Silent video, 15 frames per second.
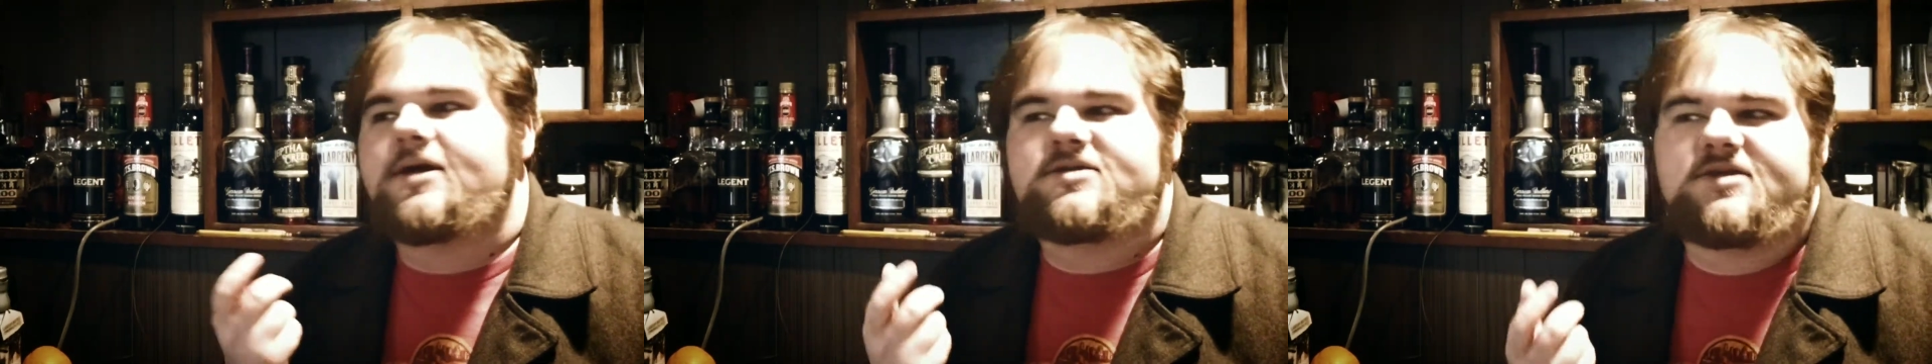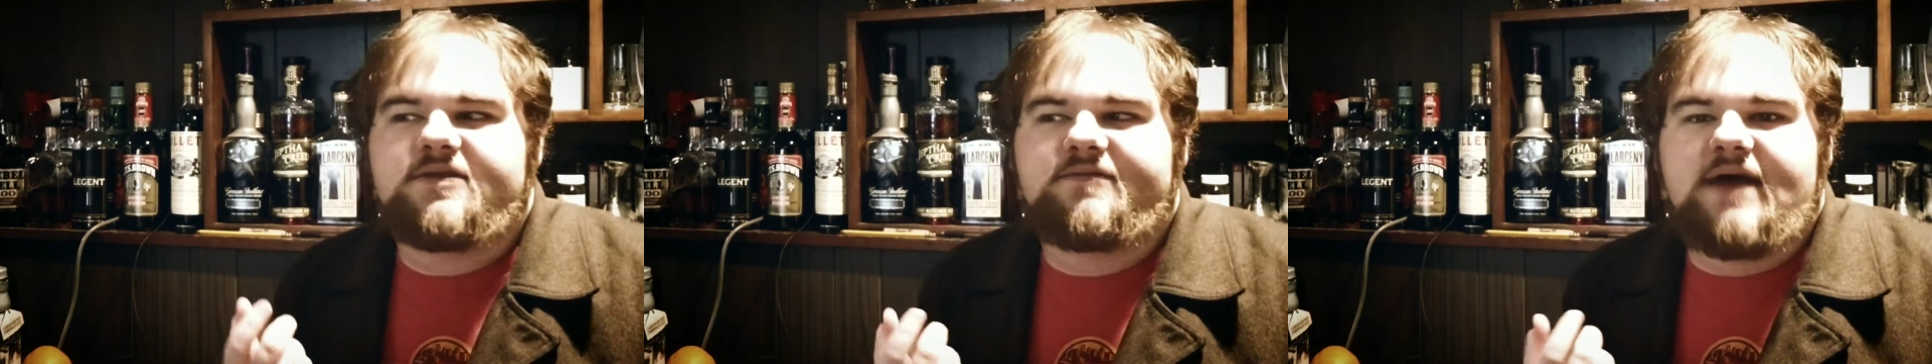
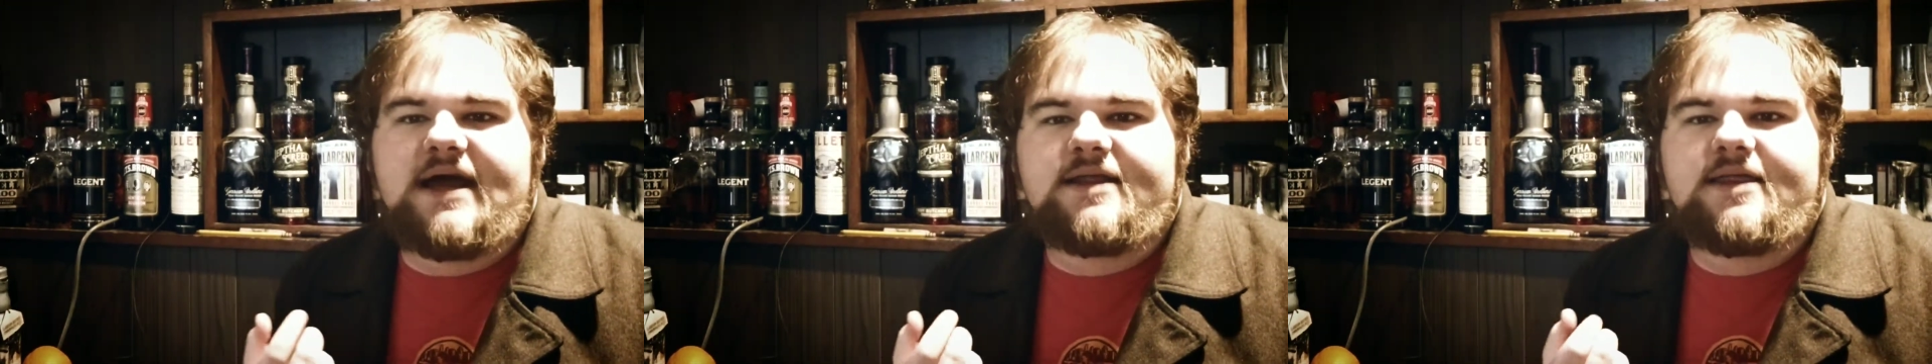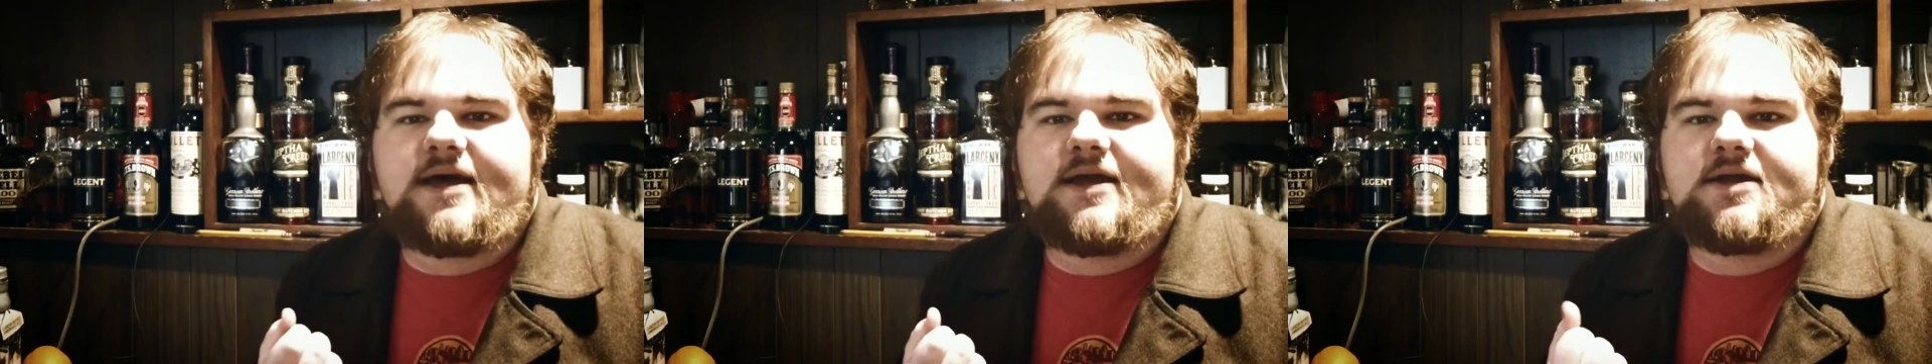of the
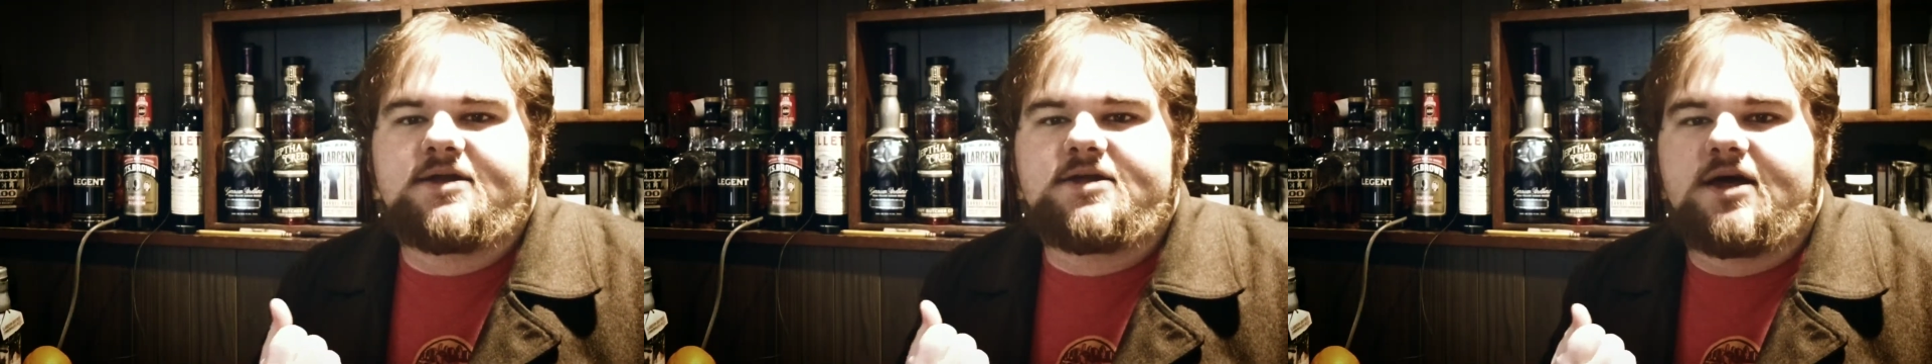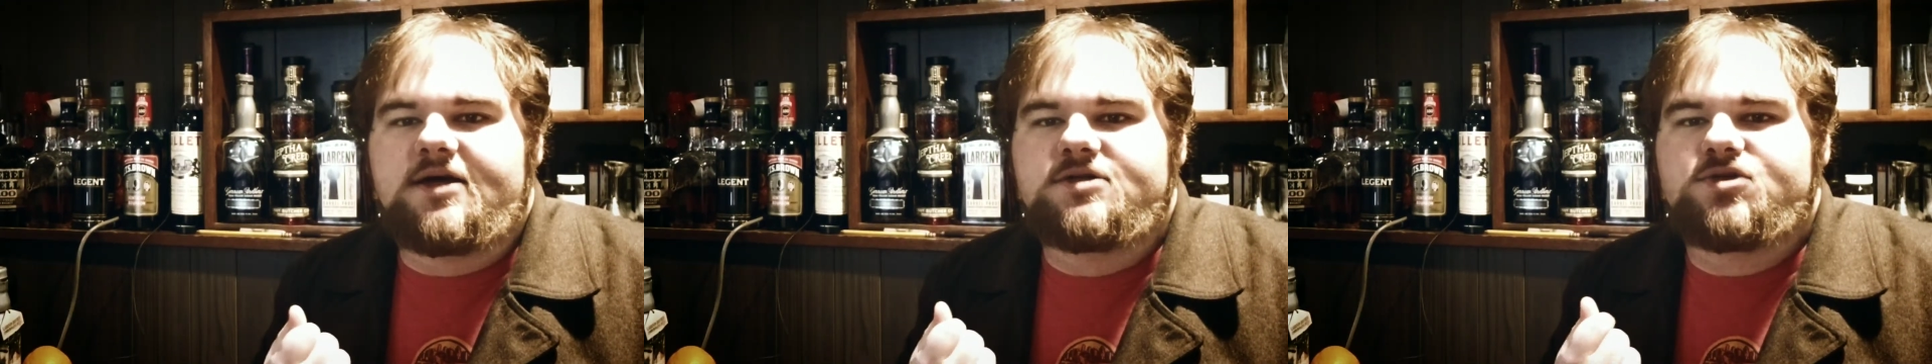fact that it
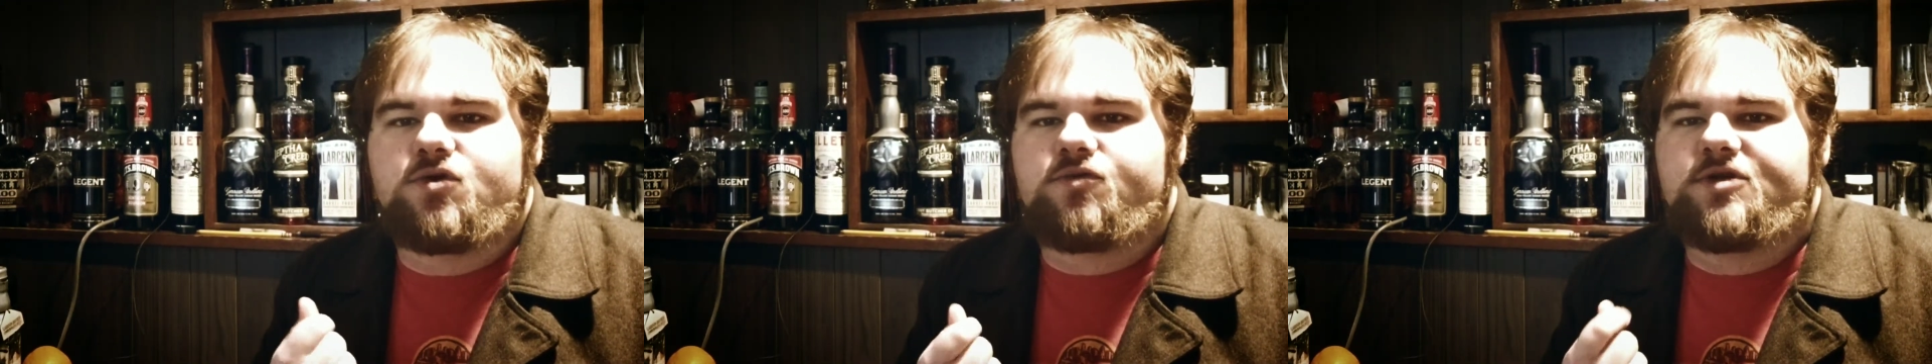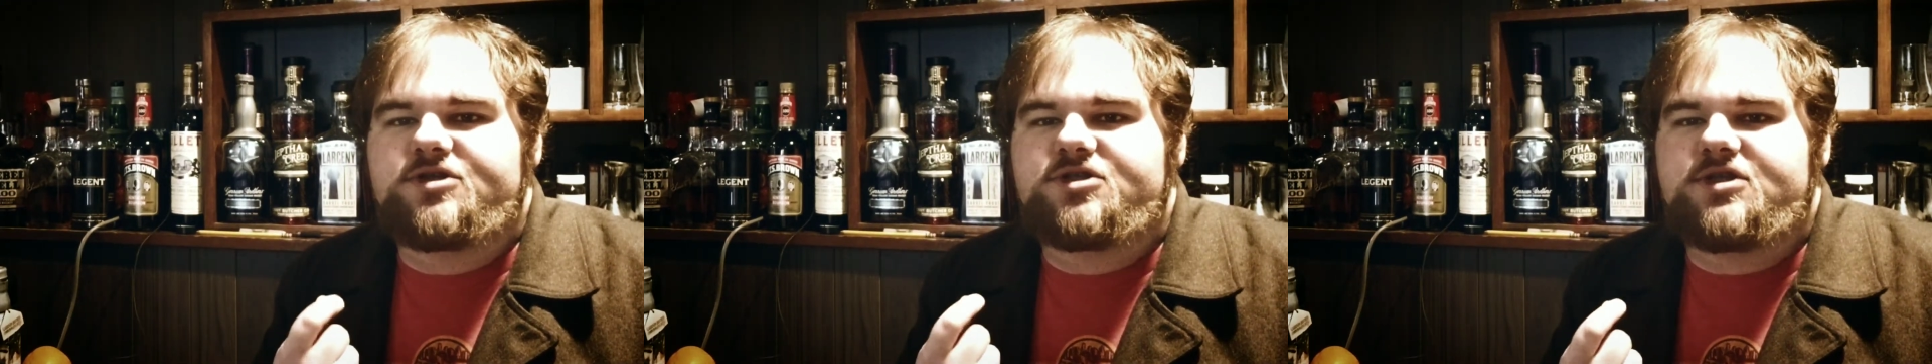does
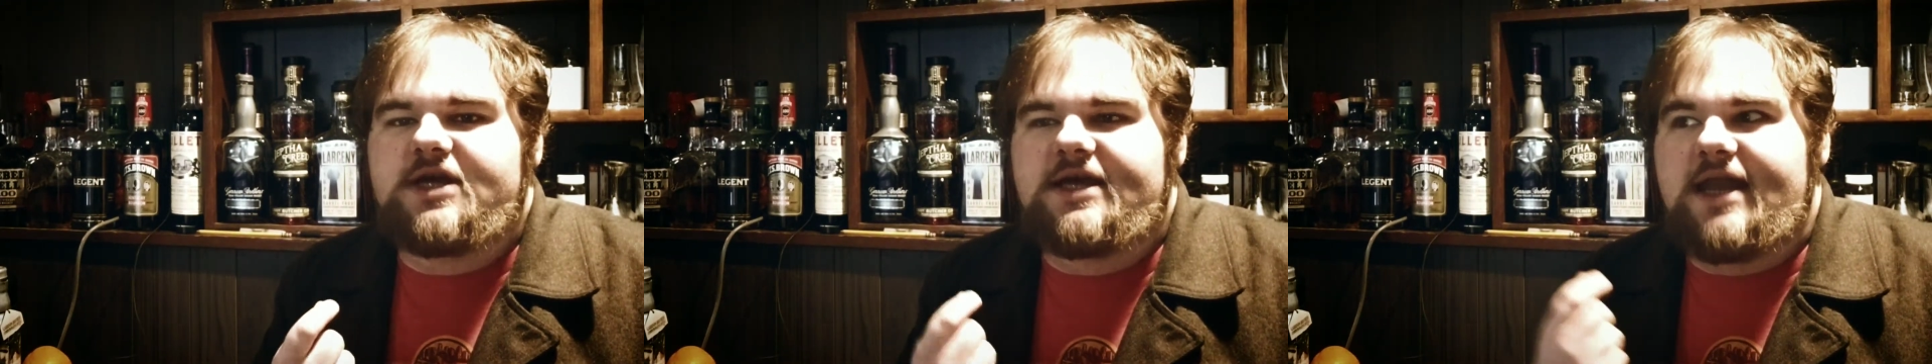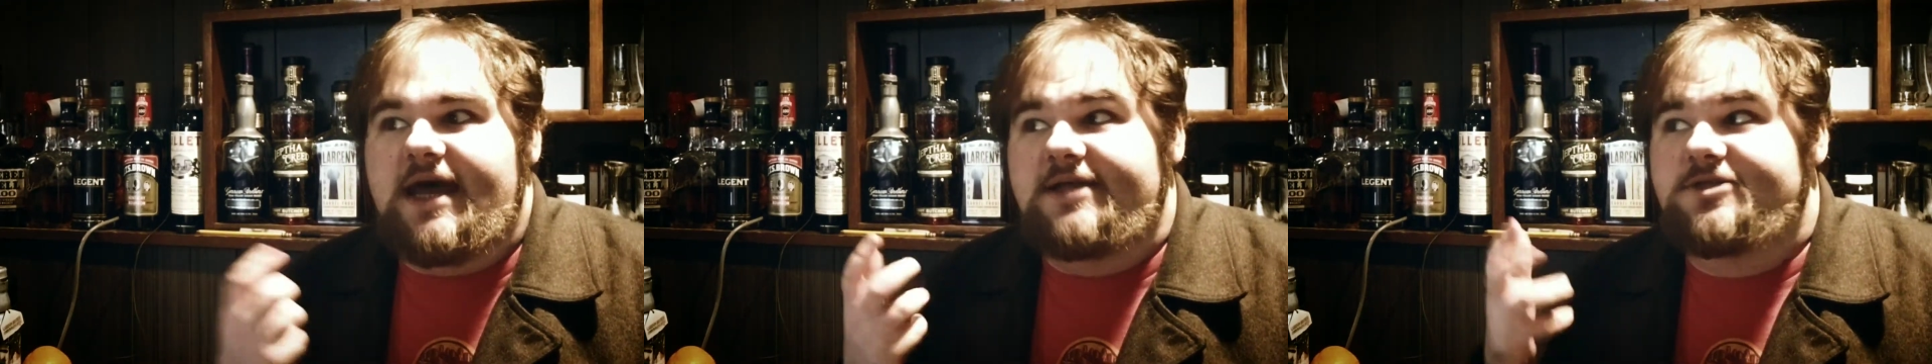
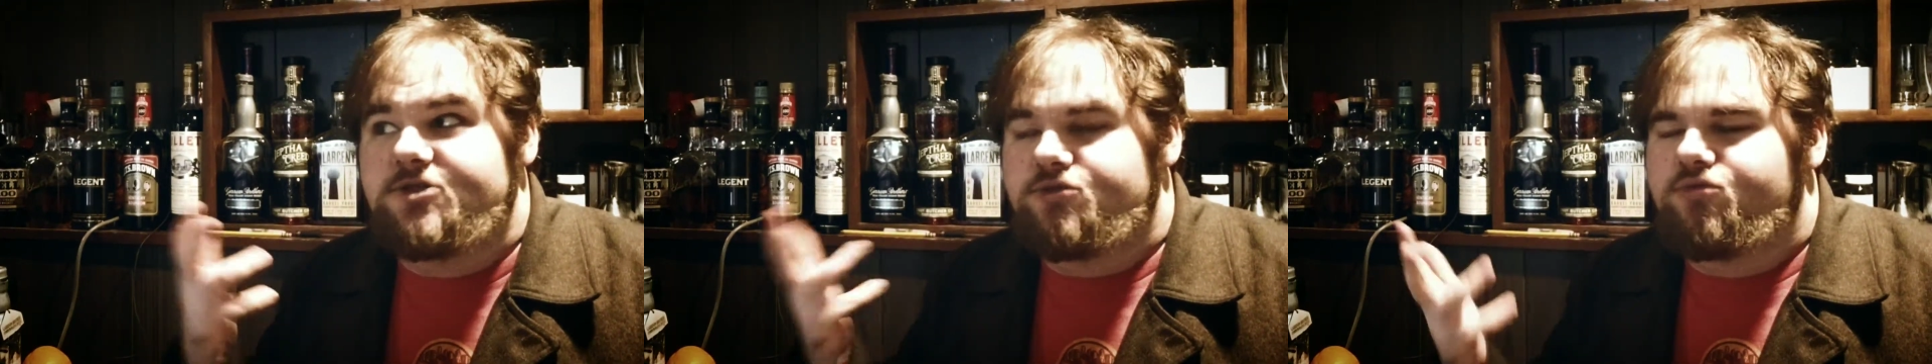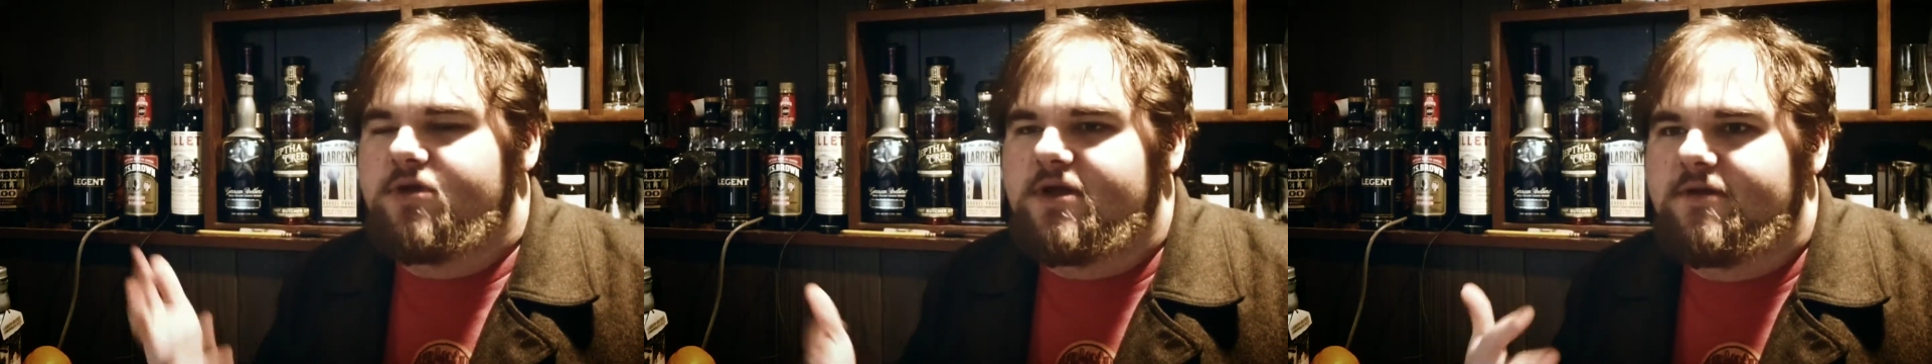originate as a
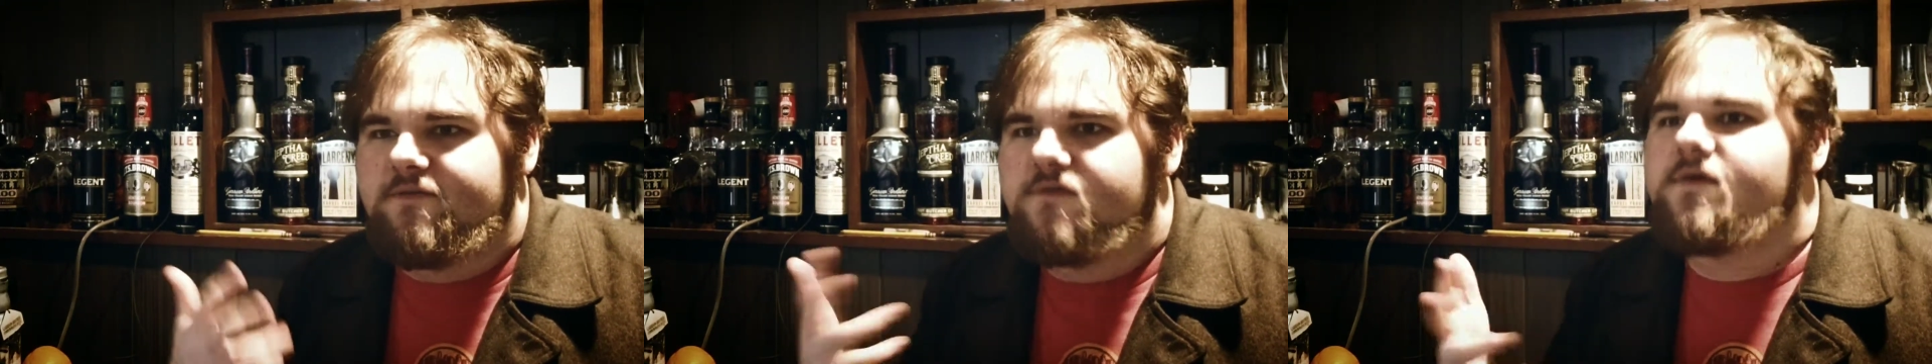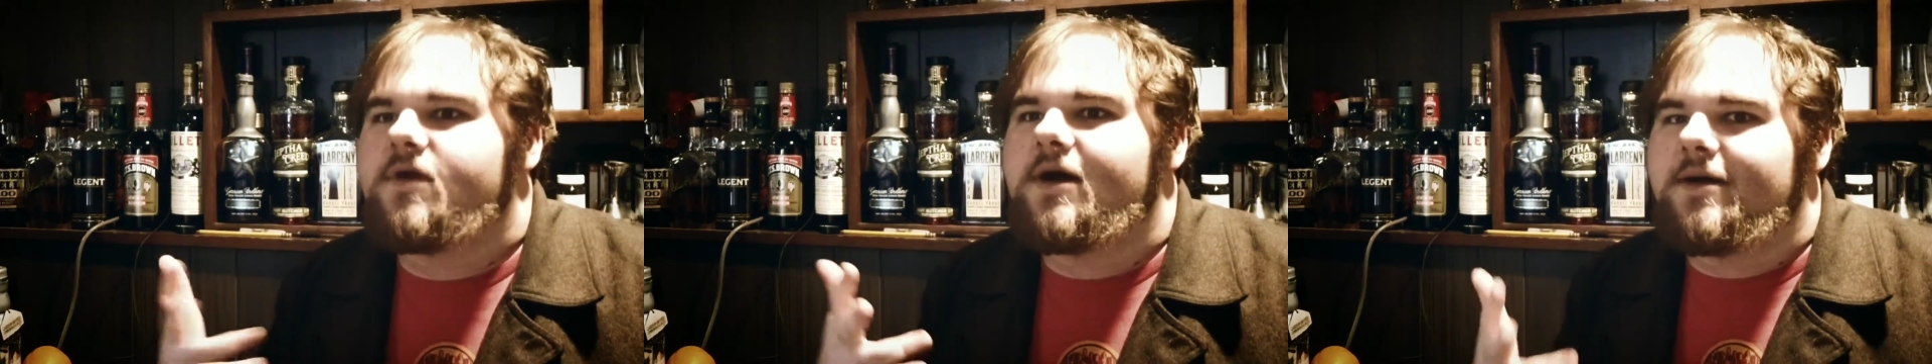drink
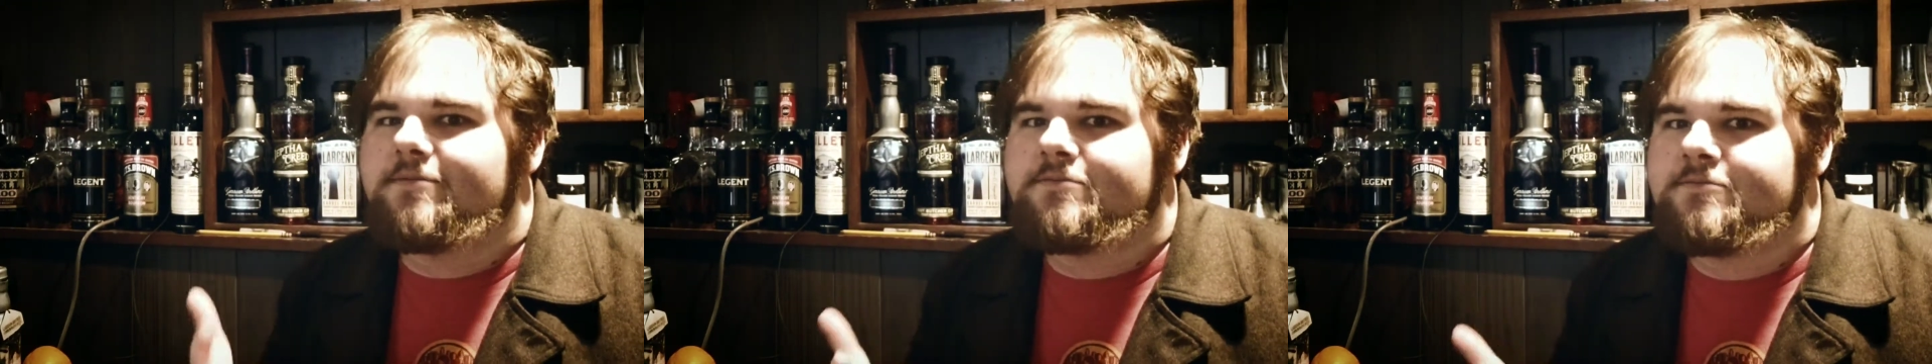from,